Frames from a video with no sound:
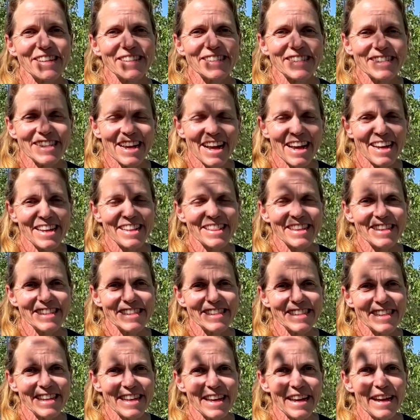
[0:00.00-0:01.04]
starting
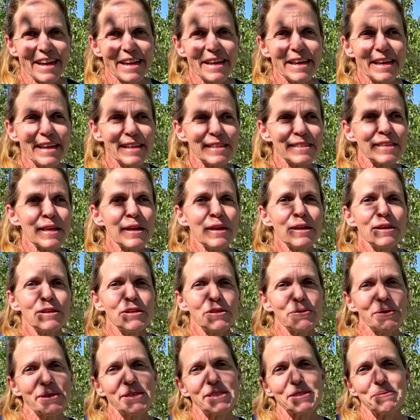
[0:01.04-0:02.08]
this year is
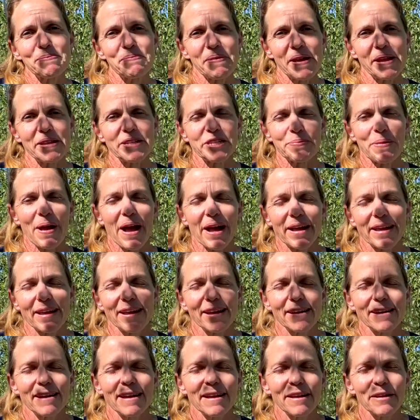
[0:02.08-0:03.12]
doing some
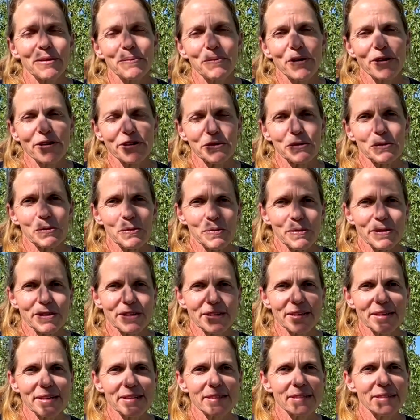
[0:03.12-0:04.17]
benchmarking in commercial
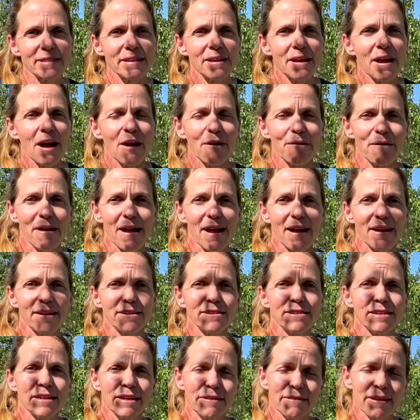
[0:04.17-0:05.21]
orchards
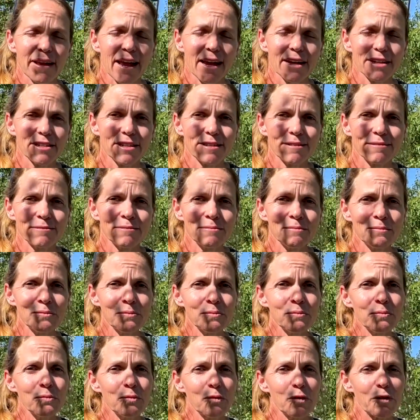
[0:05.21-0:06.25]
around irrigation
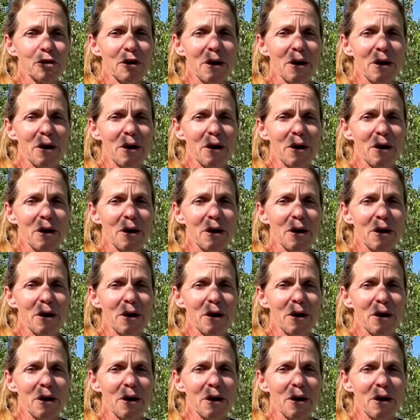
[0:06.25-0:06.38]
water